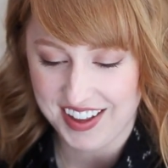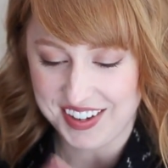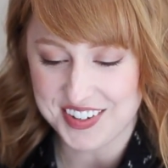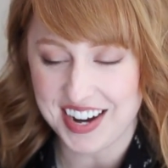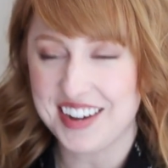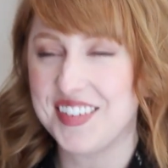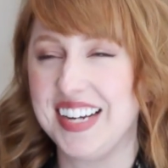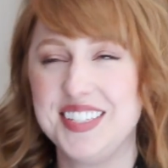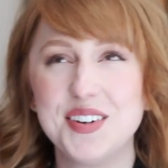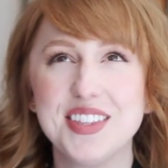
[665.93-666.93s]
I'm trying to
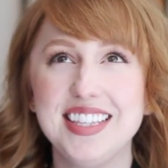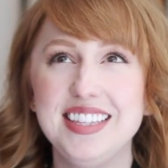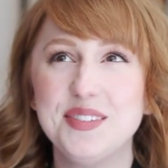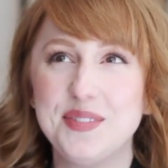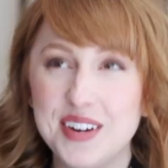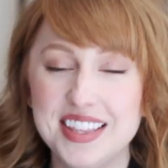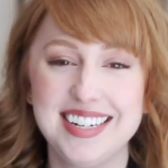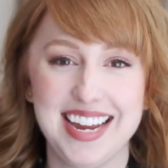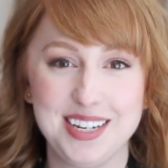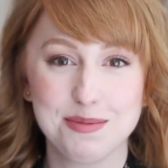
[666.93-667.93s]
find, so one of
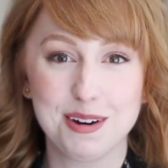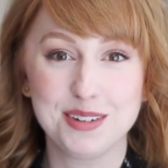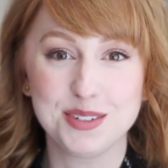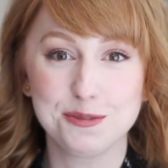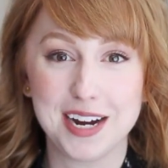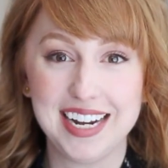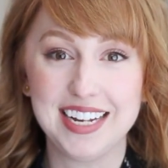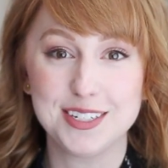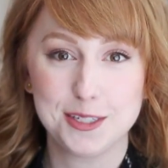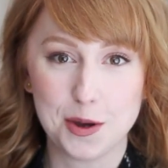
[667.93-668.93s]
the days where it was
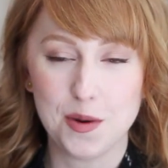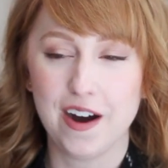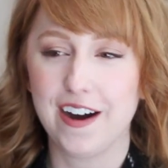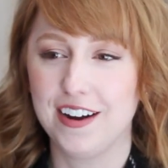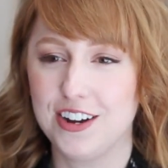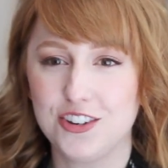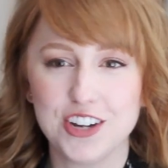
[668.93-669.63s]
raining so hard,